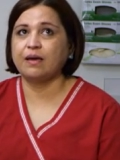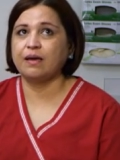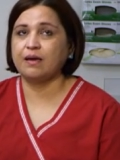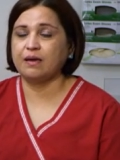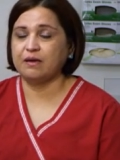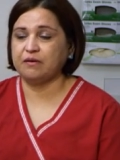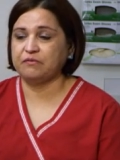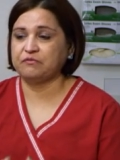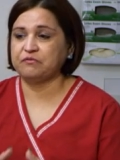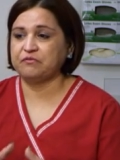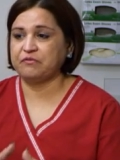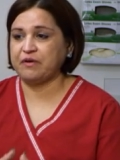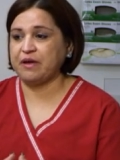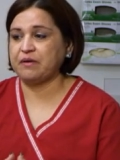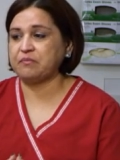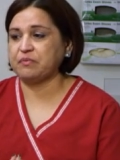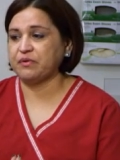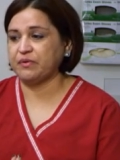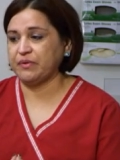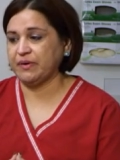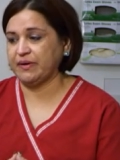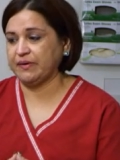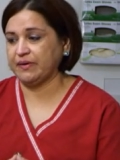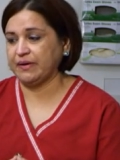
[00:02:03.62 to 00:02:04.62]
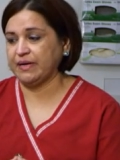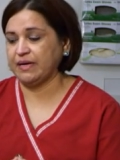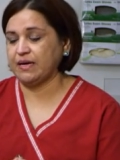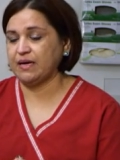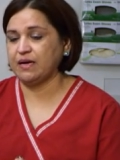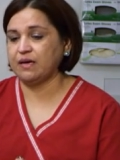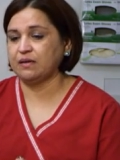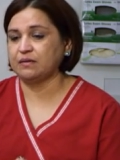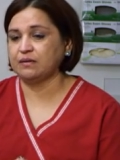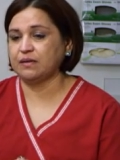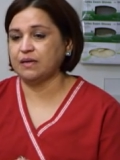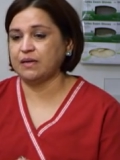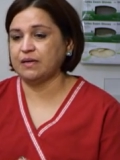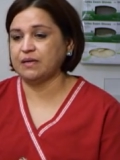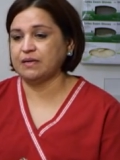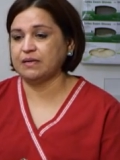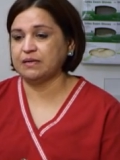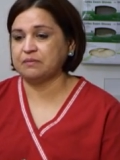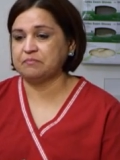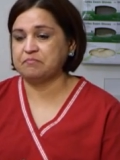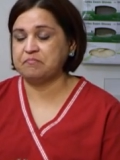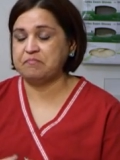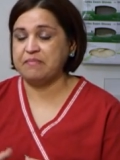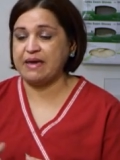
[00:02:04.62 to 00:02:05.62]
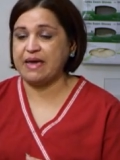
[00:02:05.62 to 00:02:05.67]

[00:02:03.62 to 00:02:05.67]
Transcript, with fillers: in February and then in